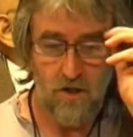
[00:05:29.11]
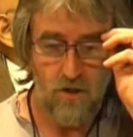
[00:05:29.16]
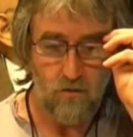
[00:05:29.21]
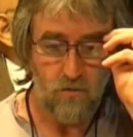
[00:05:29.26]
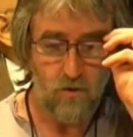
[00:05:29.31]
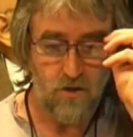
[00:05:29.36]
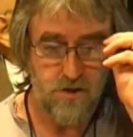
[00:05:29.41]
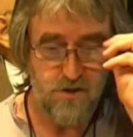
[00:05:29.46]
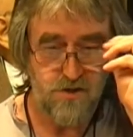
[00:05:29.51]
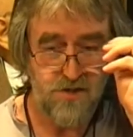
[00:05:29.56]

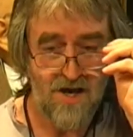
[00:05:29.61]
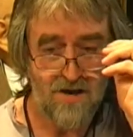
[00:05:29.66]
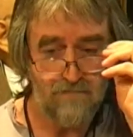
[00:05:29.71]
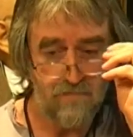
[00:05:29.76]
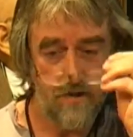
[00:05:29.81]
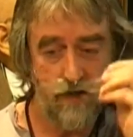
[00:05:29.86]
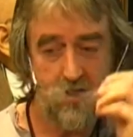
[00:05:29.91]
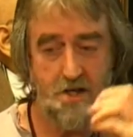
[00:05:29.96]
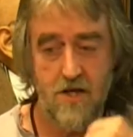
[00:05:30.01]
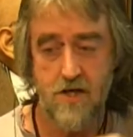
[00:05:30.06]
What has
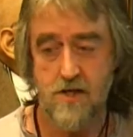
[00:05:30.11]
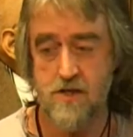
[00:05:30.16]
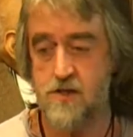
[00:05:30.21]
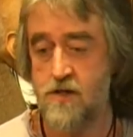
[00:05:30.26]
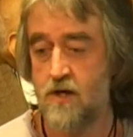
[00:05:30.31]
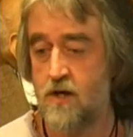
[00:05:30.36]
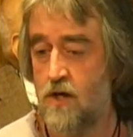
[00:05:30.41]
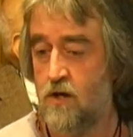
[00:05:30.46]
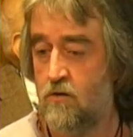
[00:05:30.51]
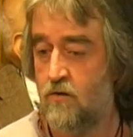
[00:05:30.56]
happened
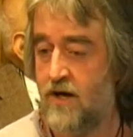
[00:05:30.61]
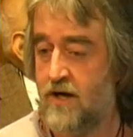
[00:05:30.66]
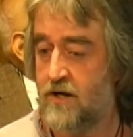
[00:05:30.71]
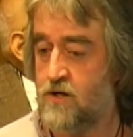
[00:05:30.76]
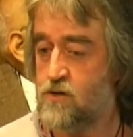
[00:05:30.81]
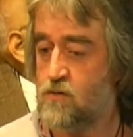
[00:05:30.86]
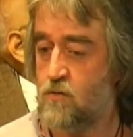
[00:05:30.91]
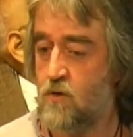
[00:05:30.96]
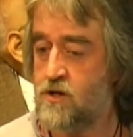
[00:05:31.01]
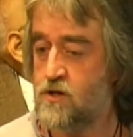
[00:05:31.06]
is
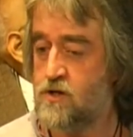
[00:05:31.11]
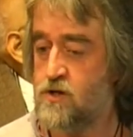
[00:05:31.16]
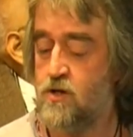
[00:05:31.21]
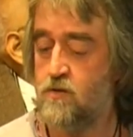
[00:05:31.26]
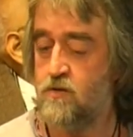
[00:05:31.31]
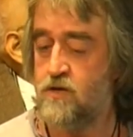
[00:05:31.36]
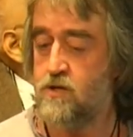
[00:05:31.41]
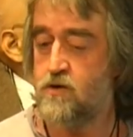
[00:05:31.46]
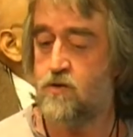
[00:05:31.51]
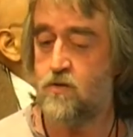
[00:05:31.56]
reactors one, two,
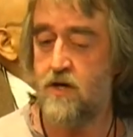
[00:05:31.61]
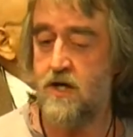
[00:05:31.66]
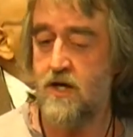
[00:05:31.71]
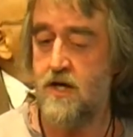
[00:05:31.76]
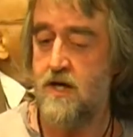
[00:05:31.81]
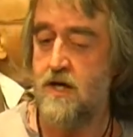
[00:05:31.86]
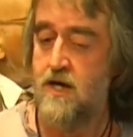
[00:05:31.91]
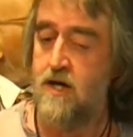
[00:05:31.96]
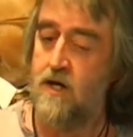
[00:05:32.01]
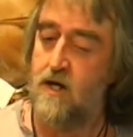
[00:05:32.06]
and
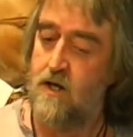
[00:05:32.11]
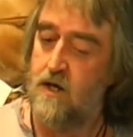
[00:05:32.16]
three,